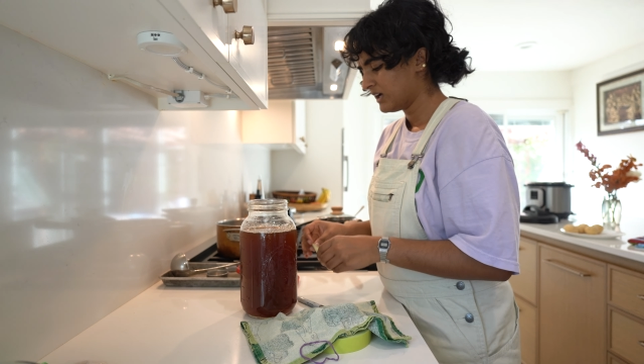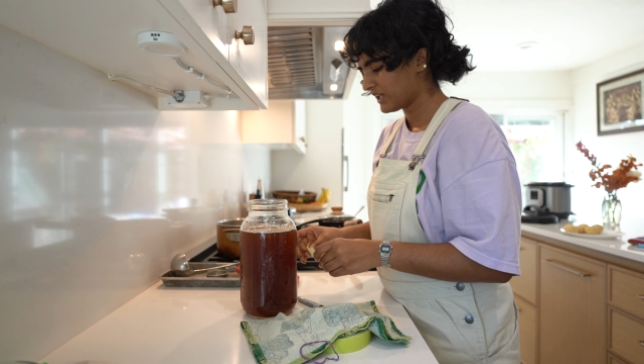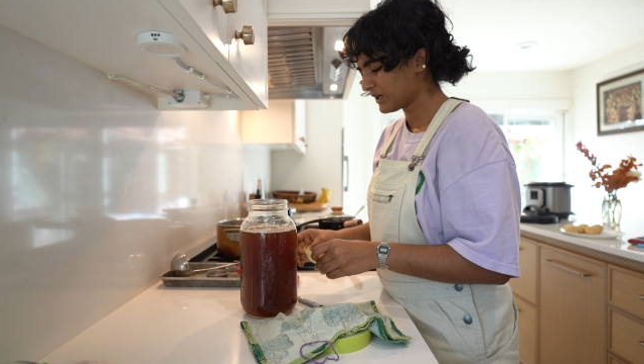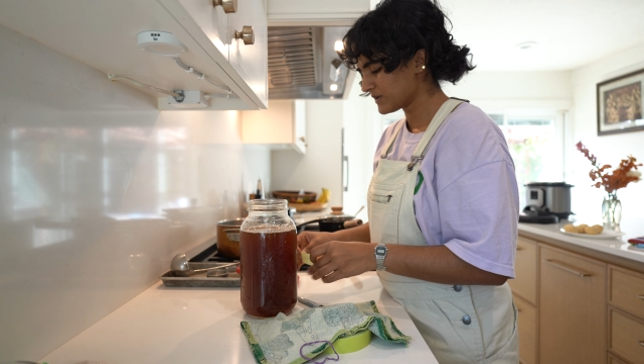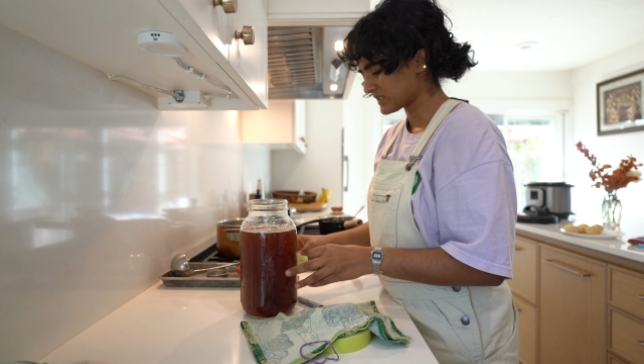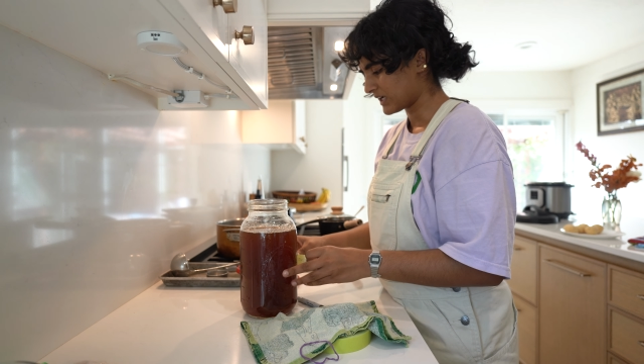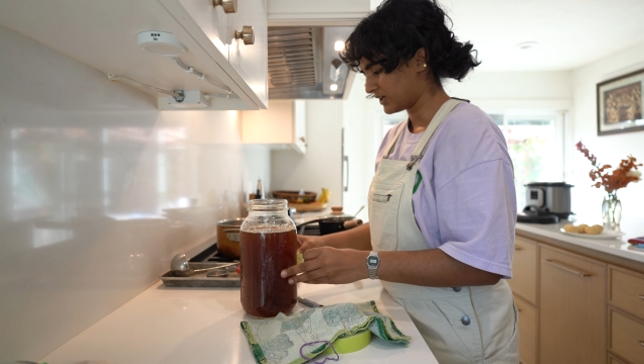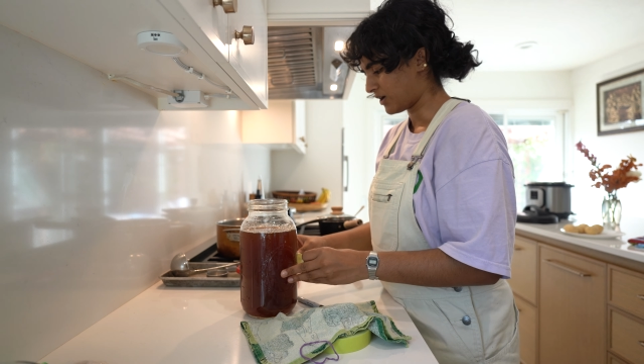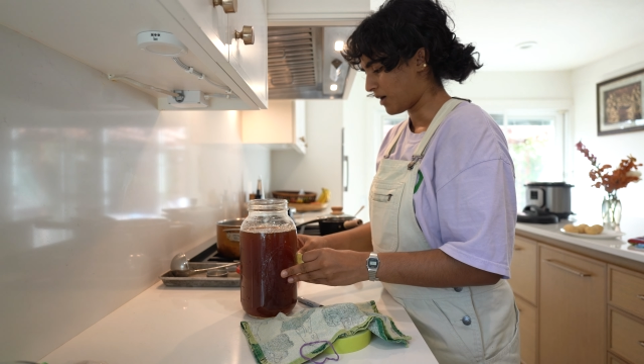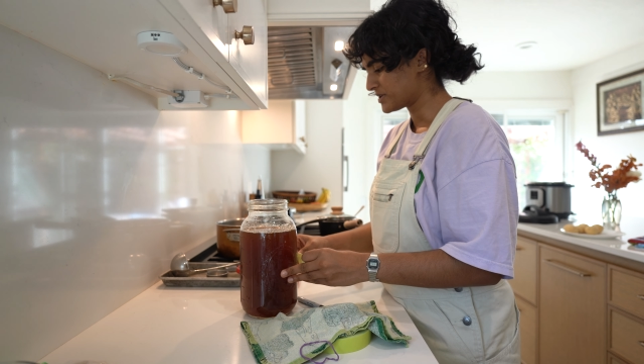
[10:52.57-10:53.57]
Like I was saying,
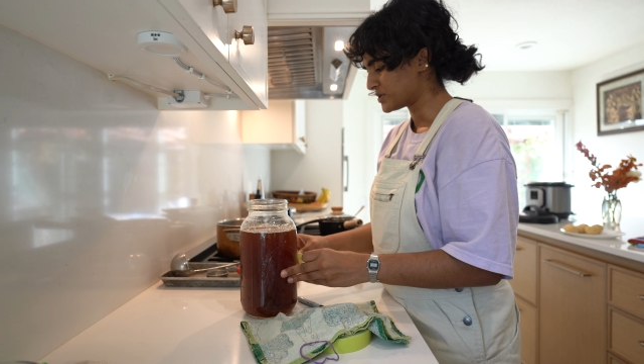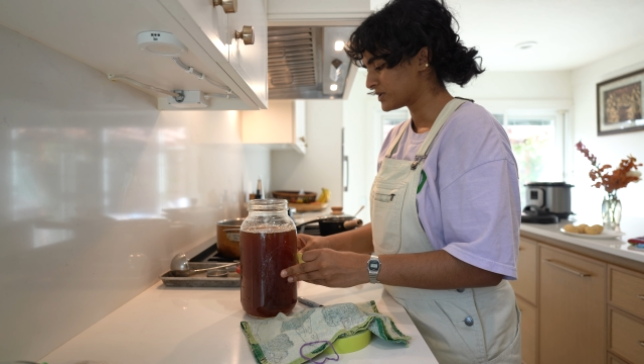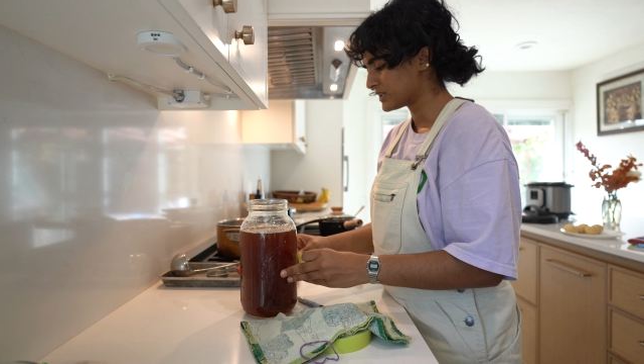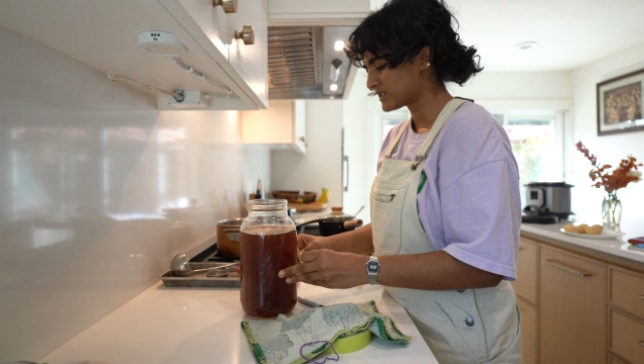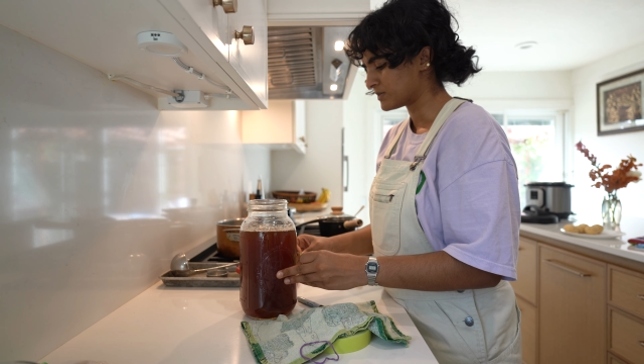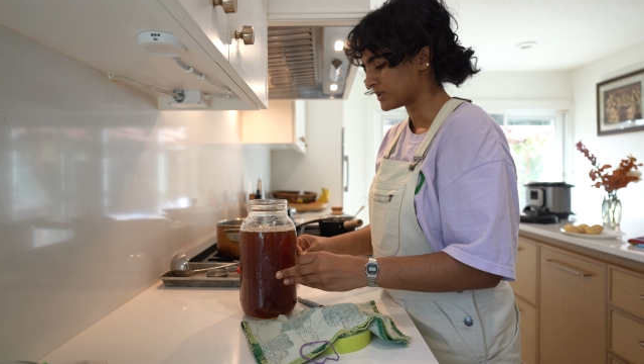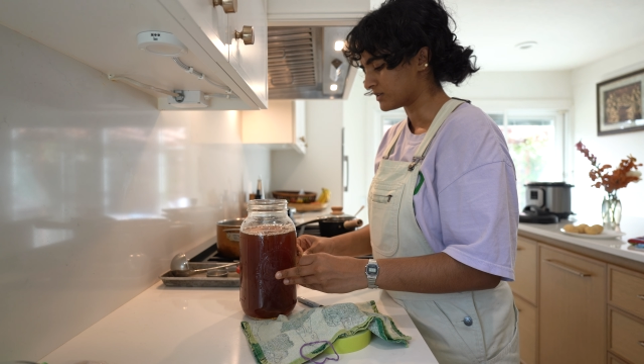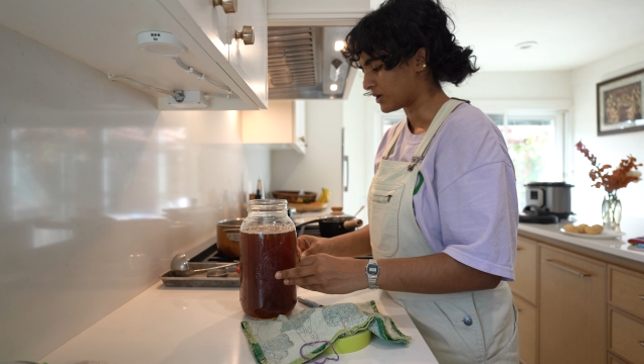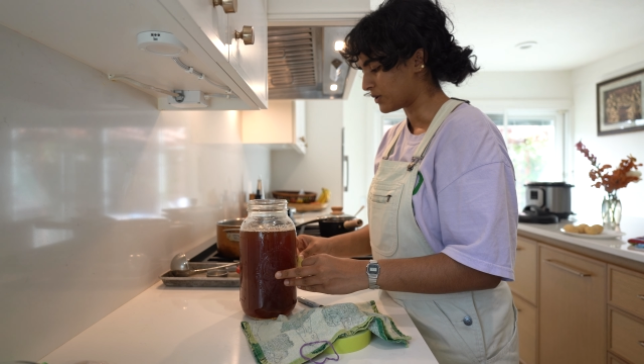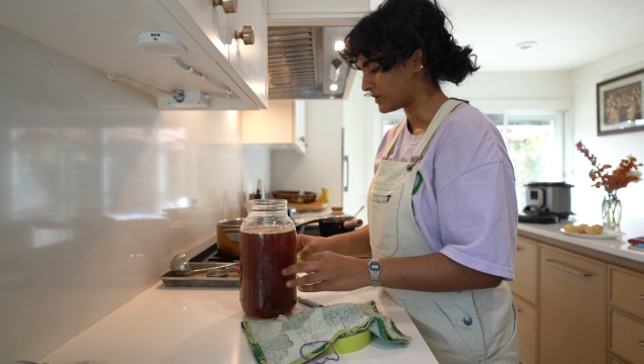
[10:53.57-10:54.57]
your opportunities to be
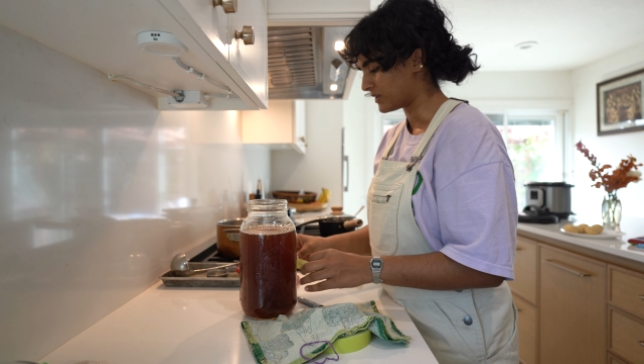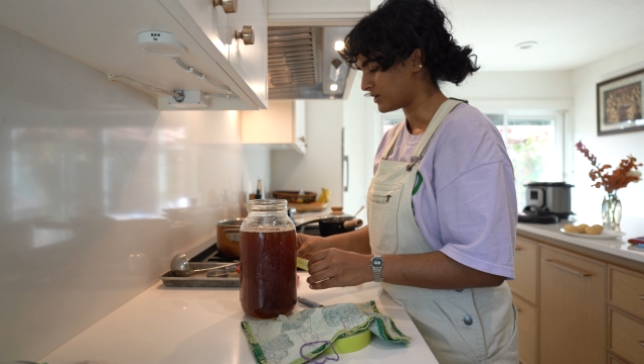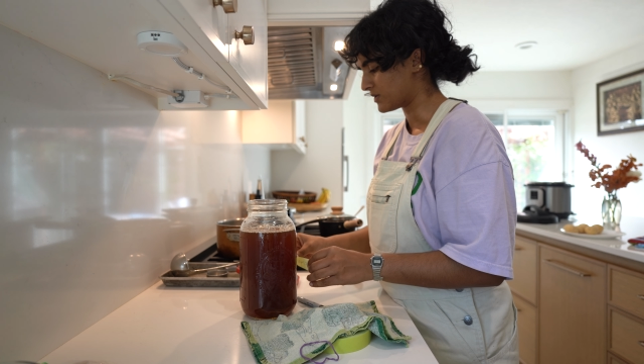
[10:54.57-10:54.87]
alone in the